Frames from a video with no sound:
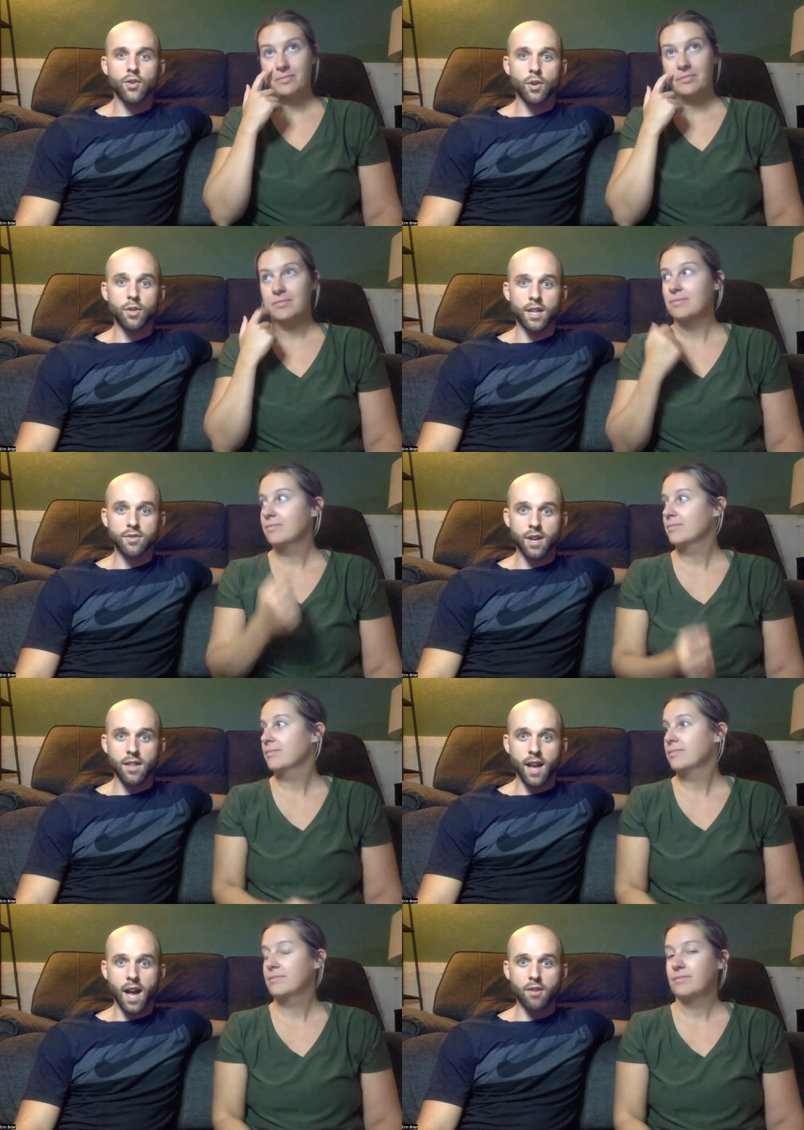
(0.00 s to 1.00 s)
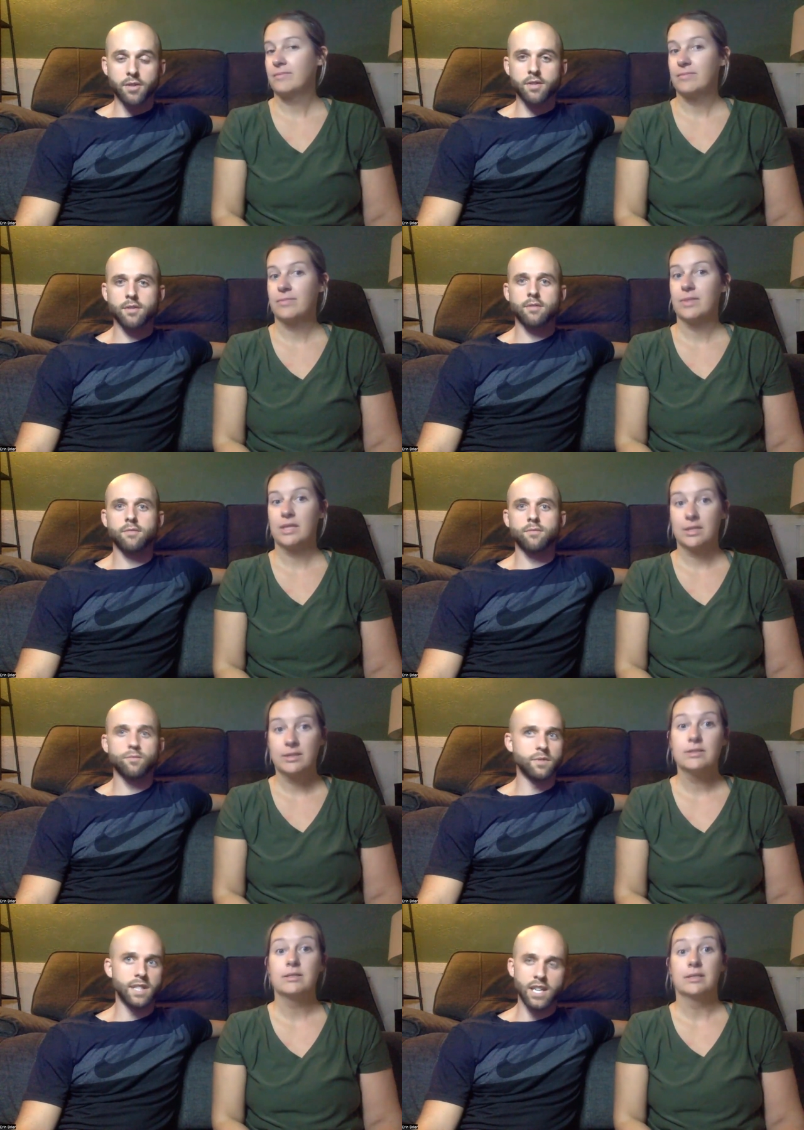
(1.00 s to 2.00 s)
Speaker 1: Do things around the house,
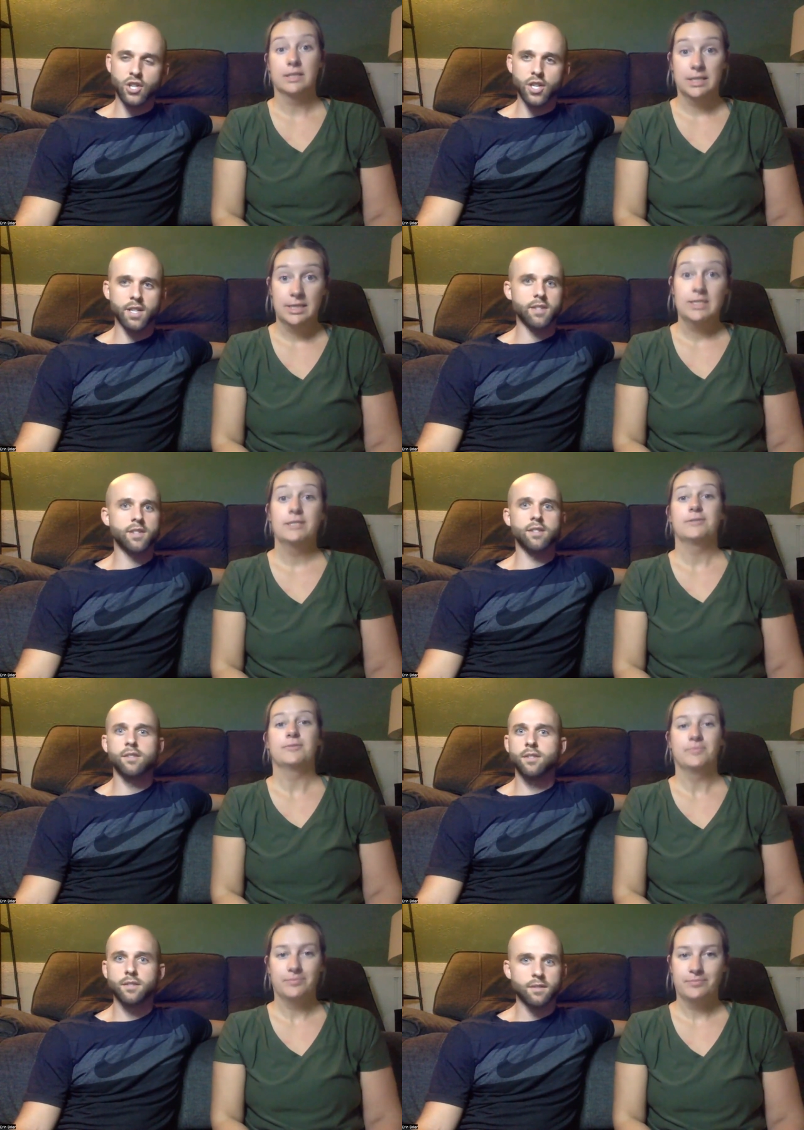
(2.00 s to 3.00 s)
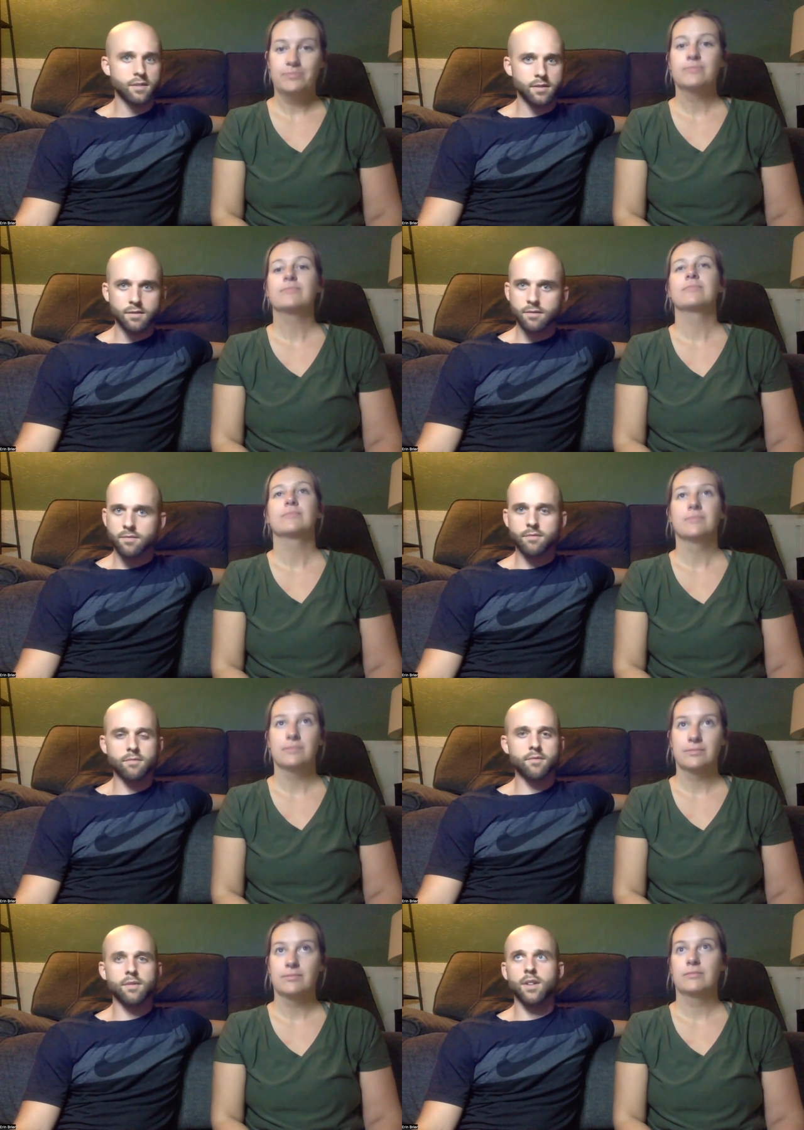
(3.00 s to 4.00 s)
dishes,
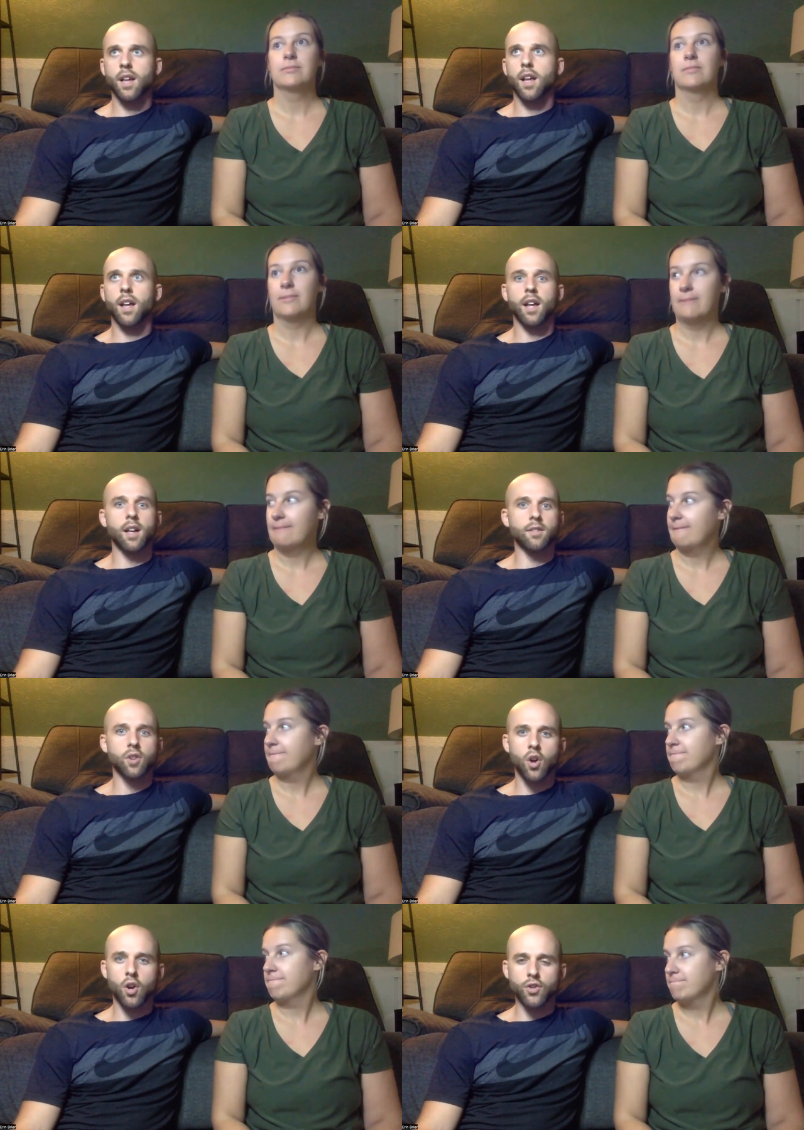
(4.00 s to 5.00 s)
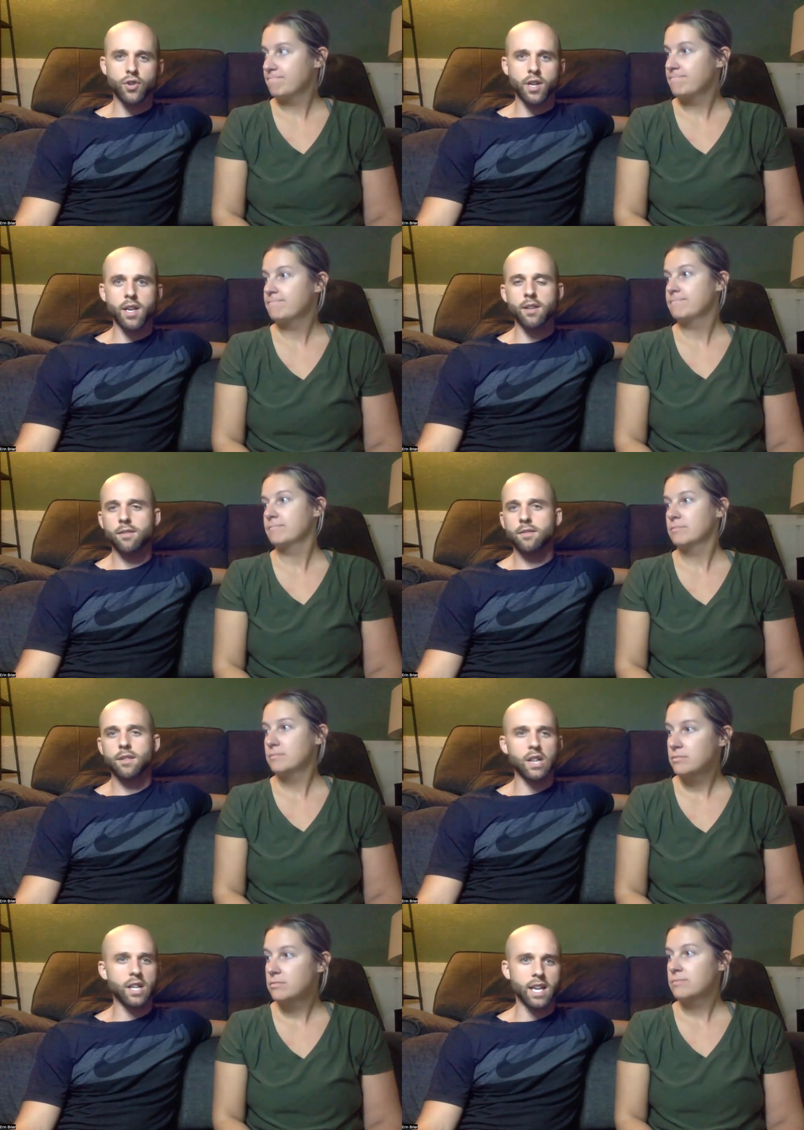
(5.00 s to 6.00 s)
uh, laundry,
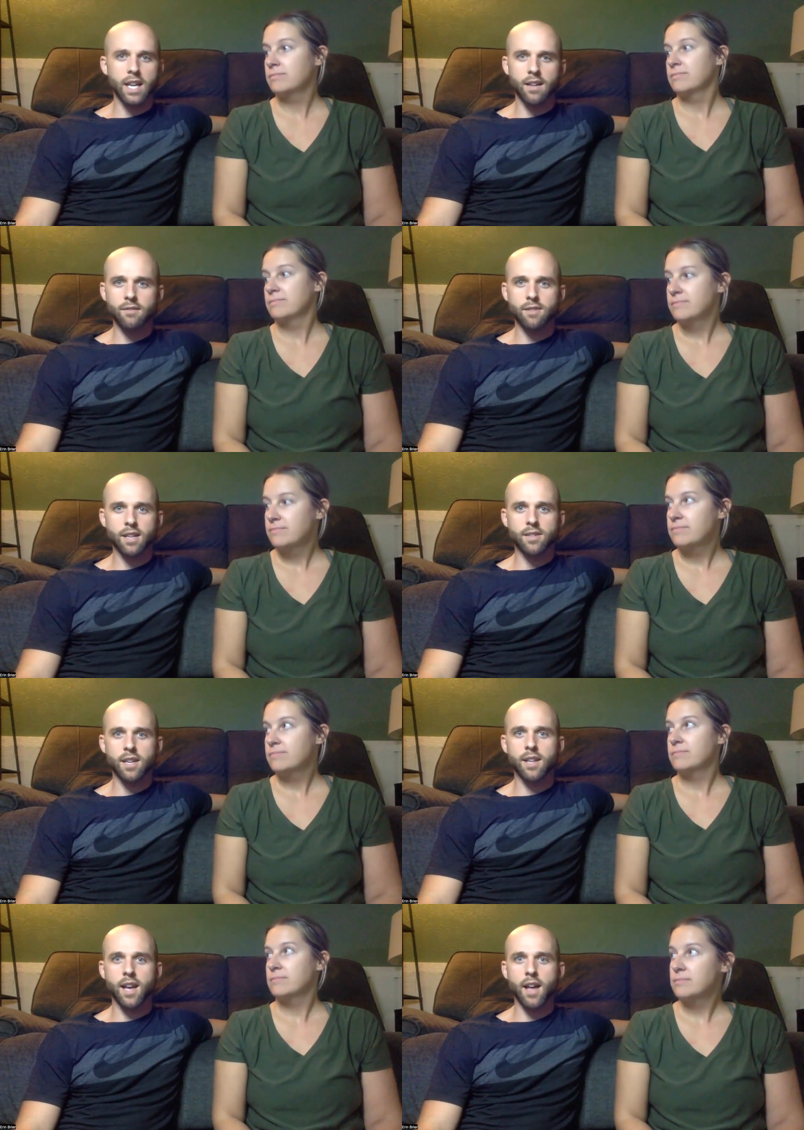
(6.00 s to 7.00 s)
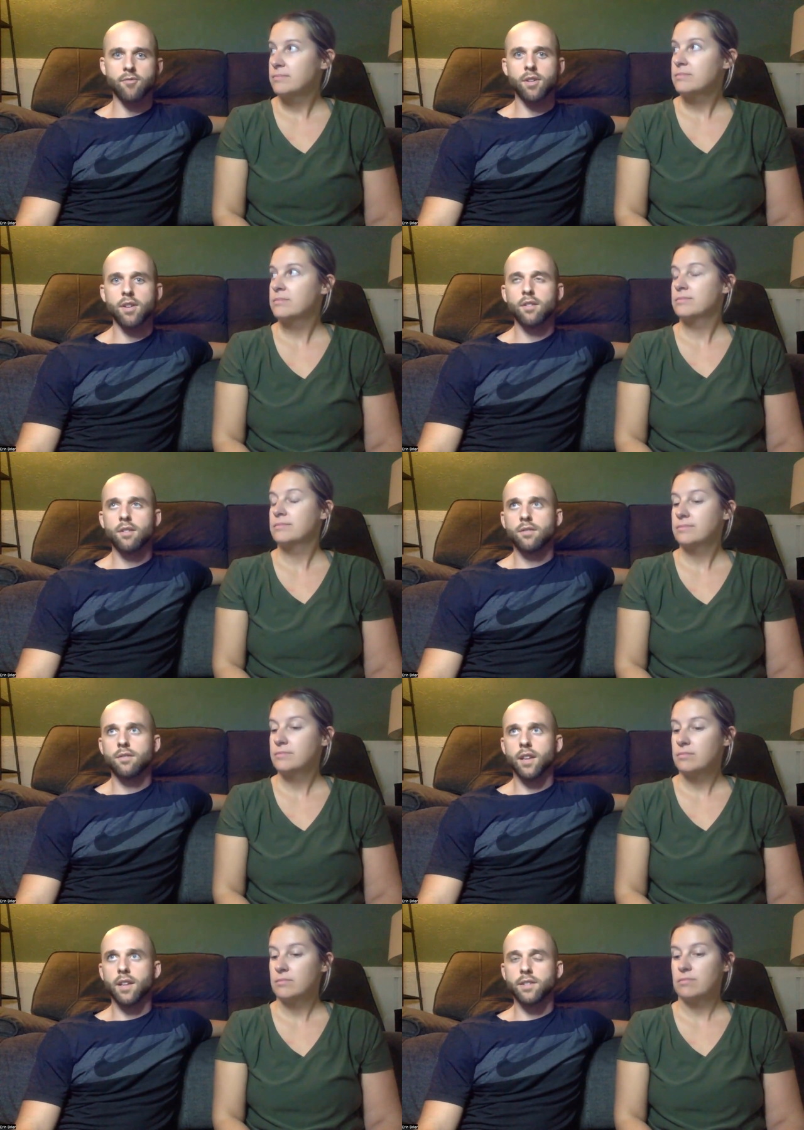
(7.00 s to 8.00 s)
cleaning, things like that.
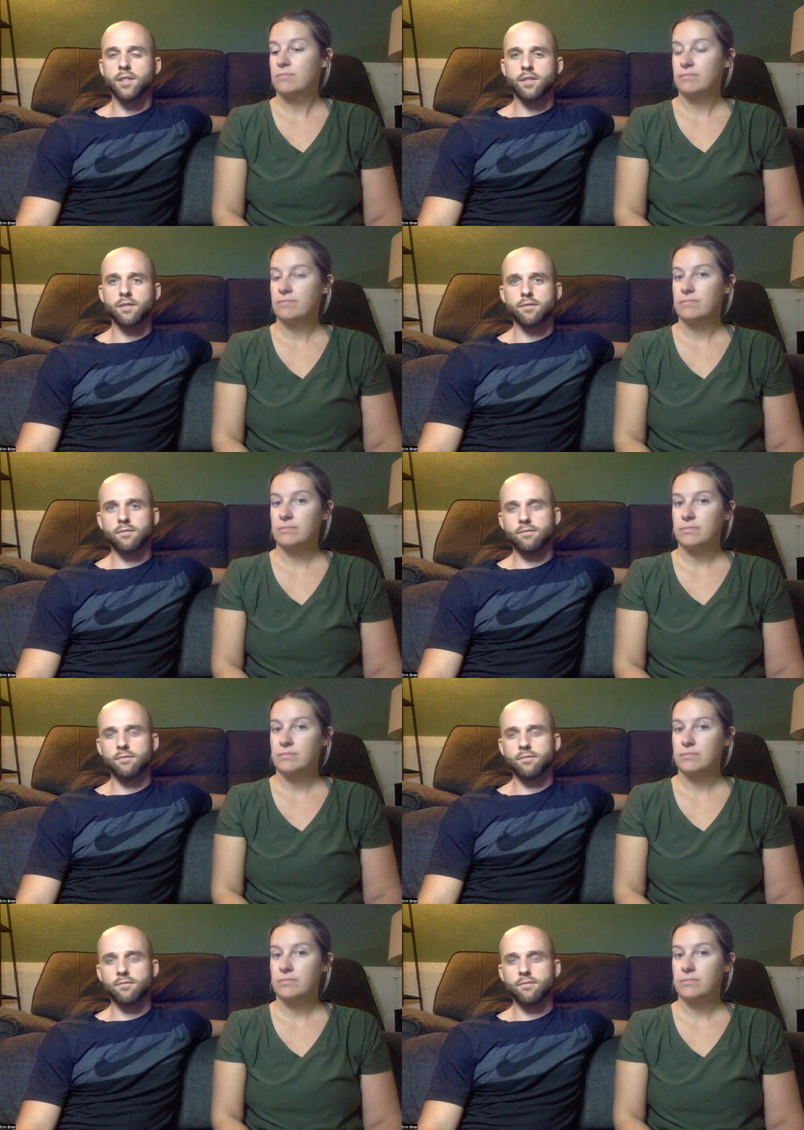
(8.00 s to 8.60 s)
It's